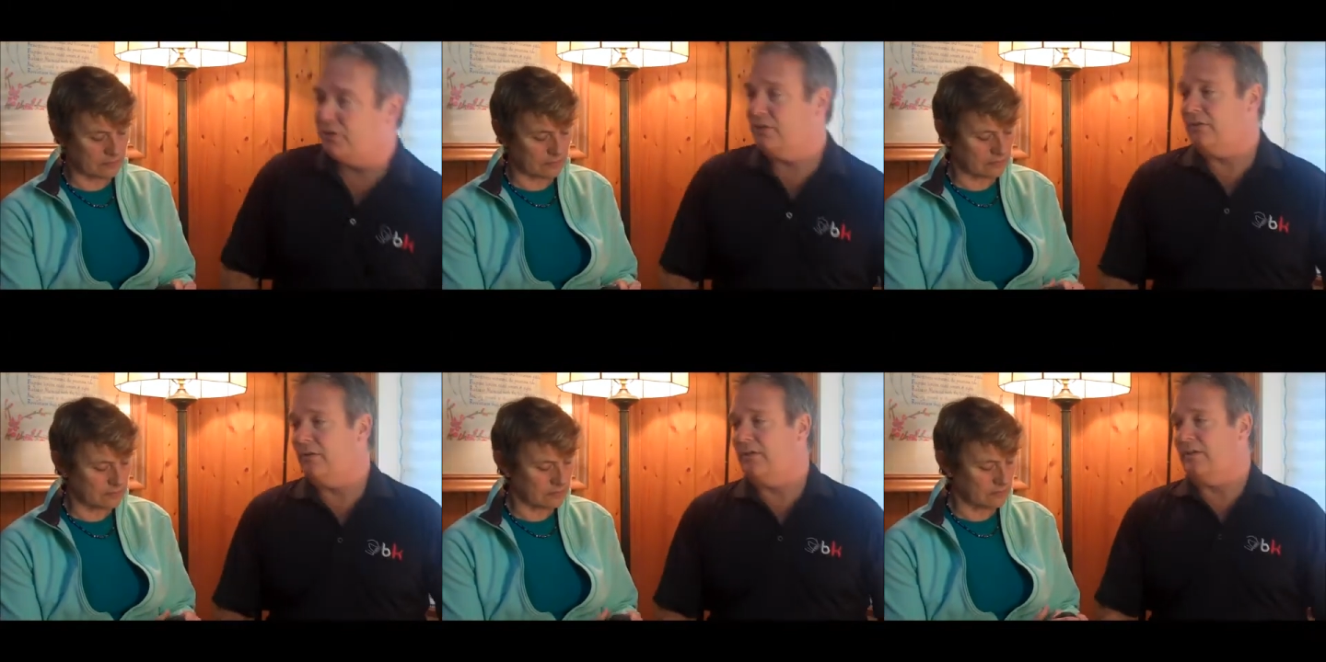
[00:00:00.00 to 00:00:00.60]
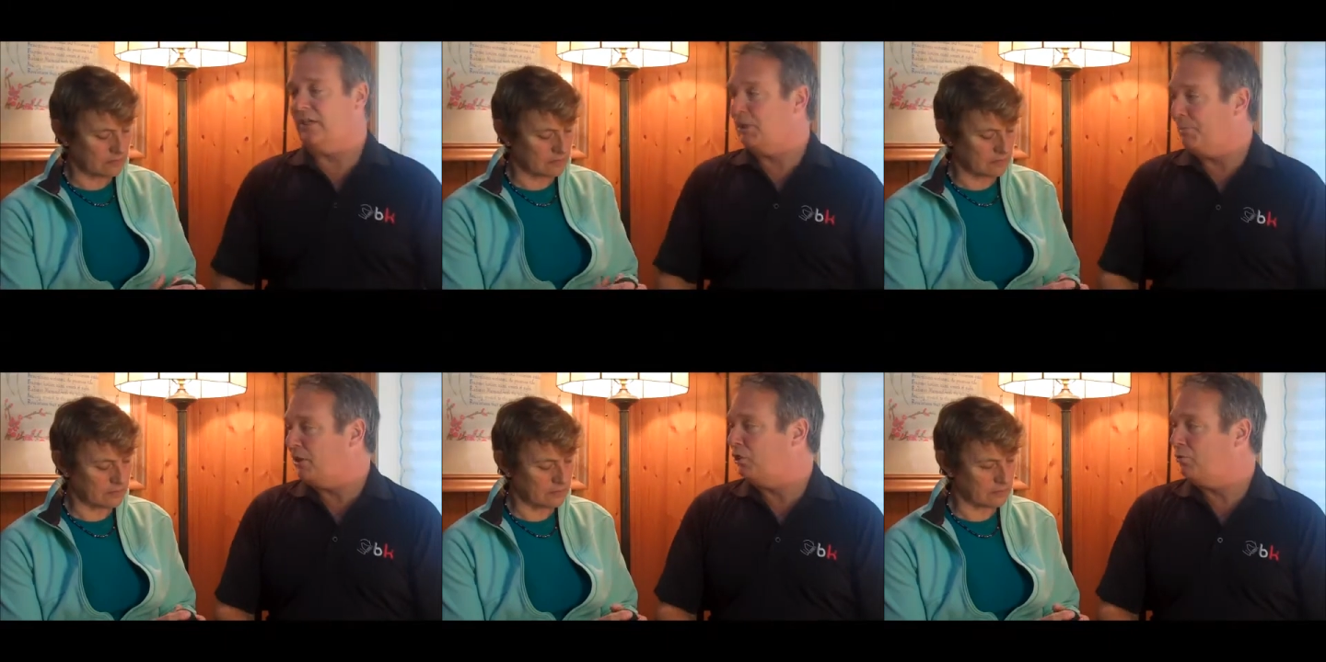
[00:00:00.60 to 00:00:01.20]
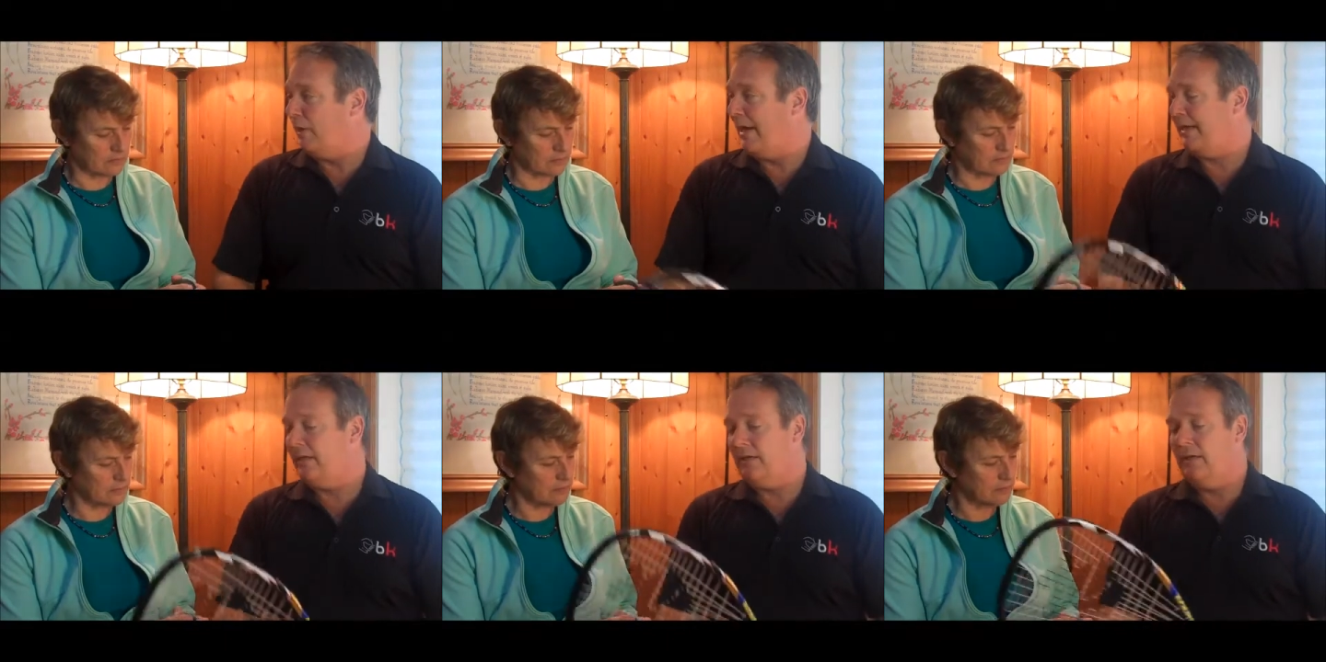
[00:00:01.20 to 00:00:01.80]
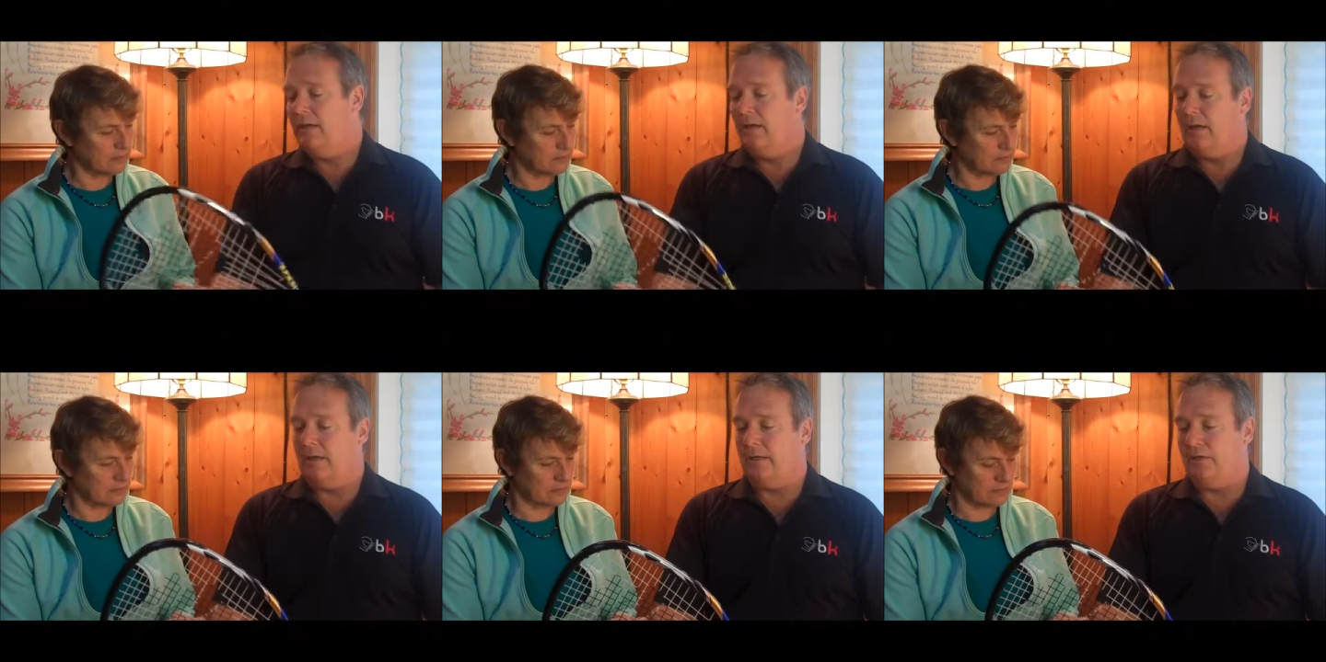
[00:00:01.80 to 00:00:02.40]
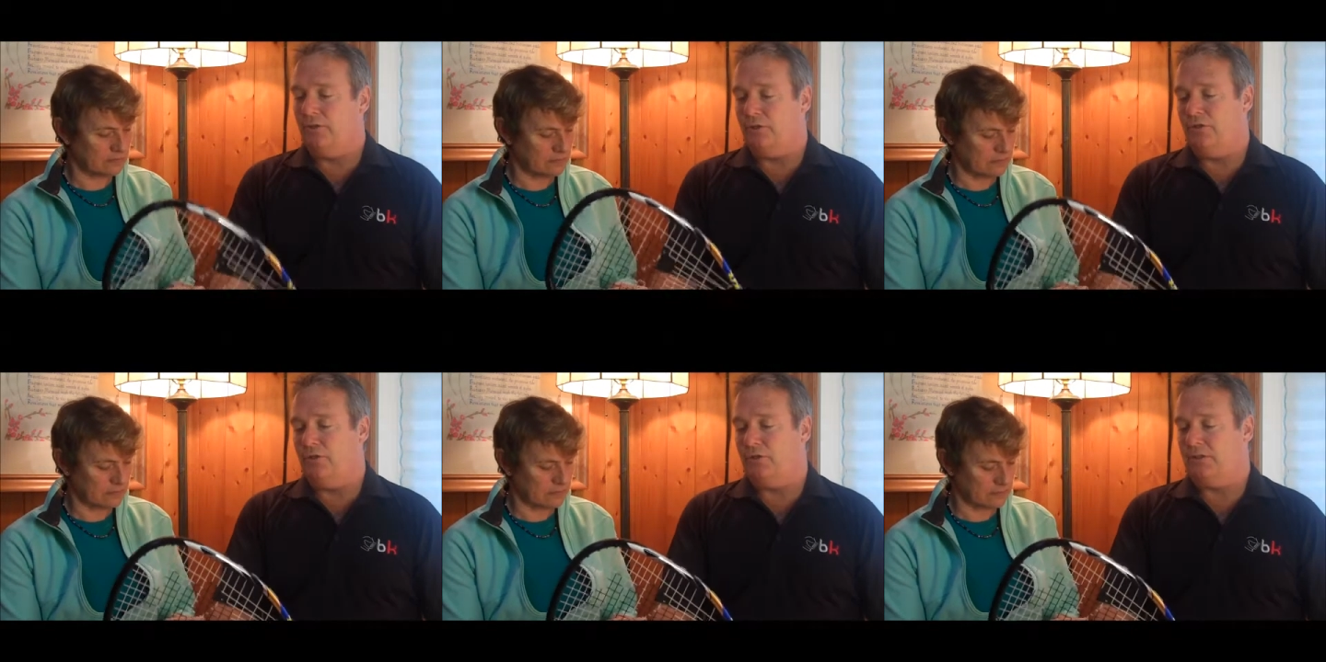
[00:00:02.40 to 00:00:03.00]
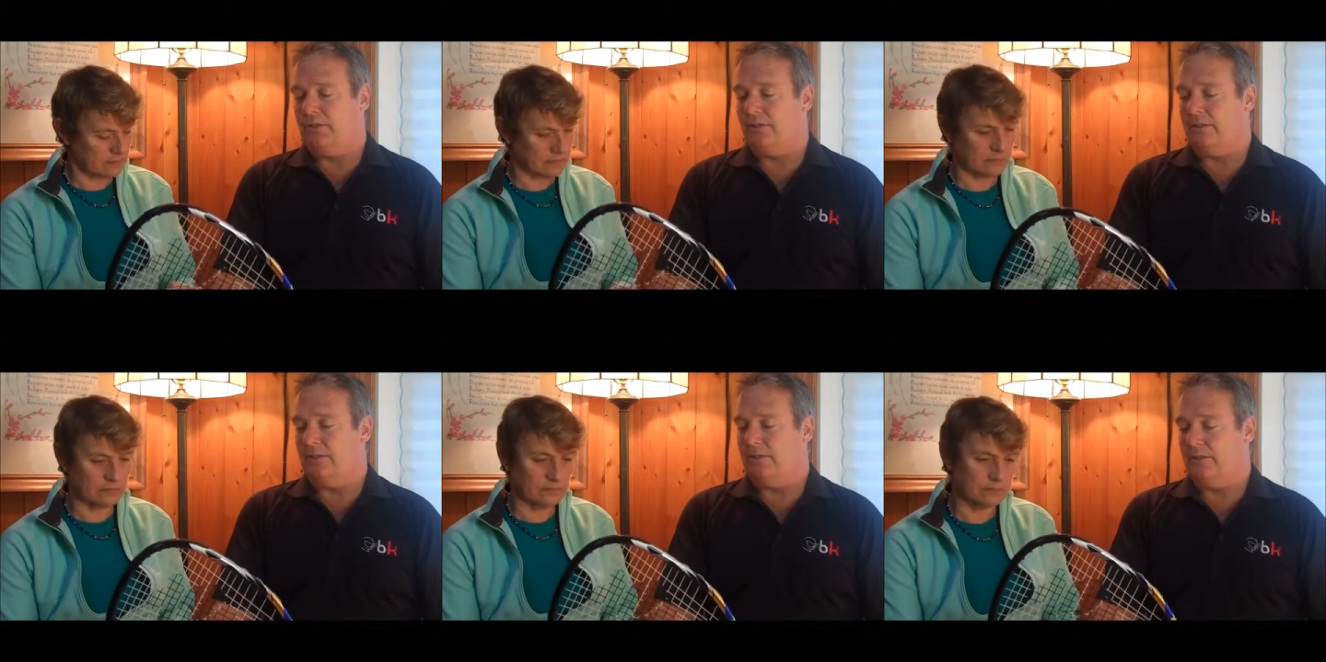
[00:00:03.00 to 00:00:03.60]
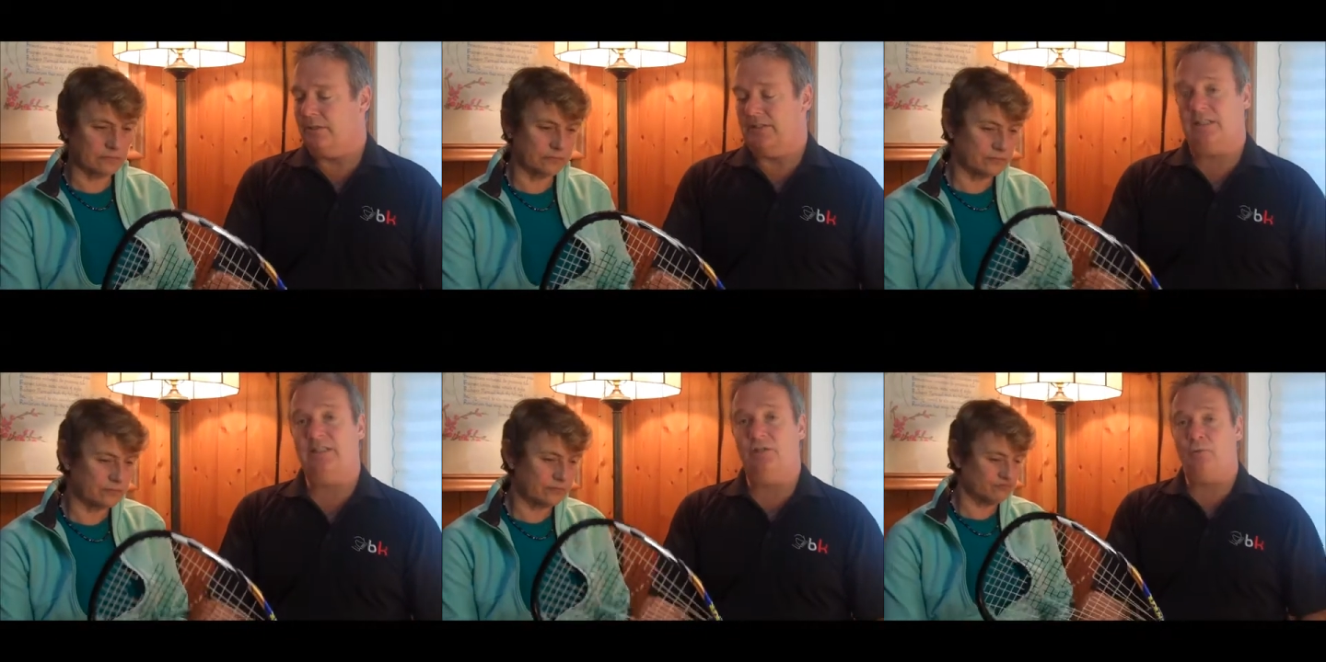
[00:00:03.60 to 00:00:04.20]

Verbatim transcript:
Speaker 1: a, a, a special racket. Uh, you can use uh, the existing